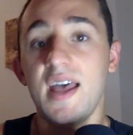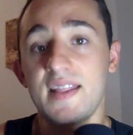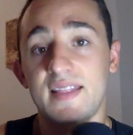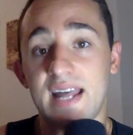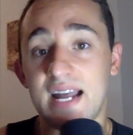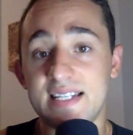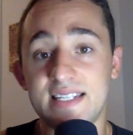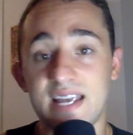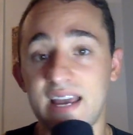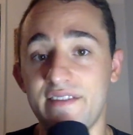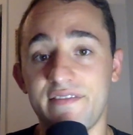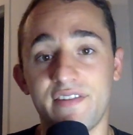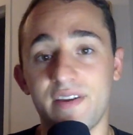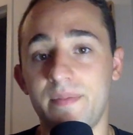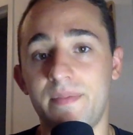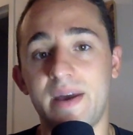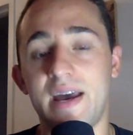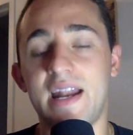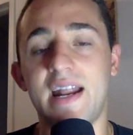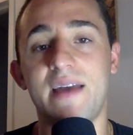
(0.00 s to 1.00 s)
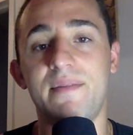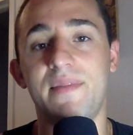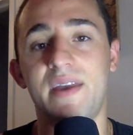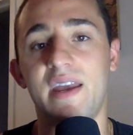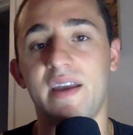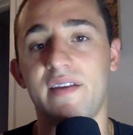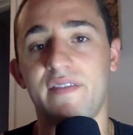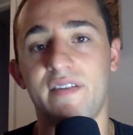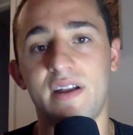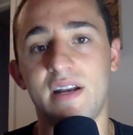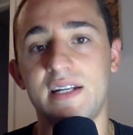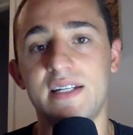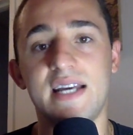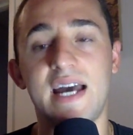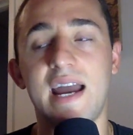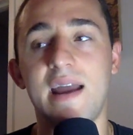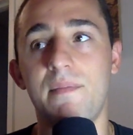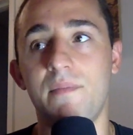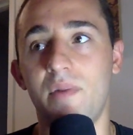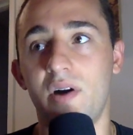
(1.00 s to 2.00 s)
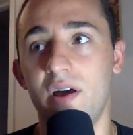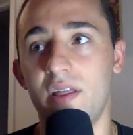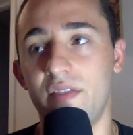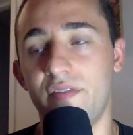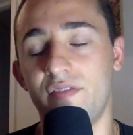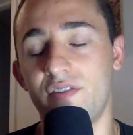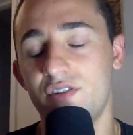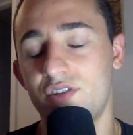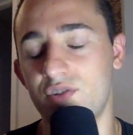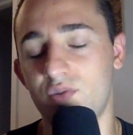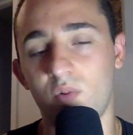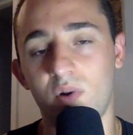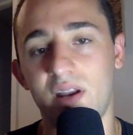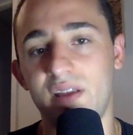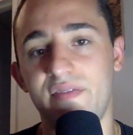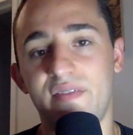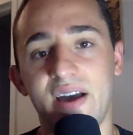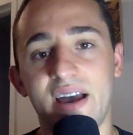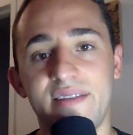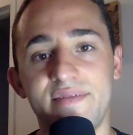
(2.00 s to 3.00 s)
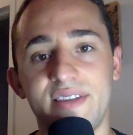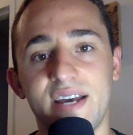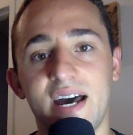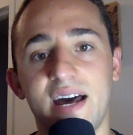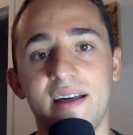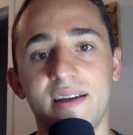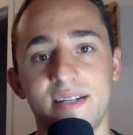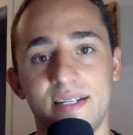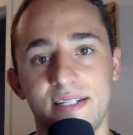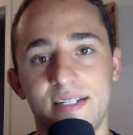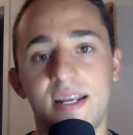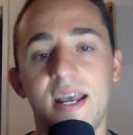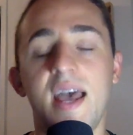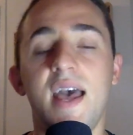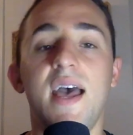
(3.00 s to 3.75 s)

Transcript: That's every bet I make for an entire month for just $25.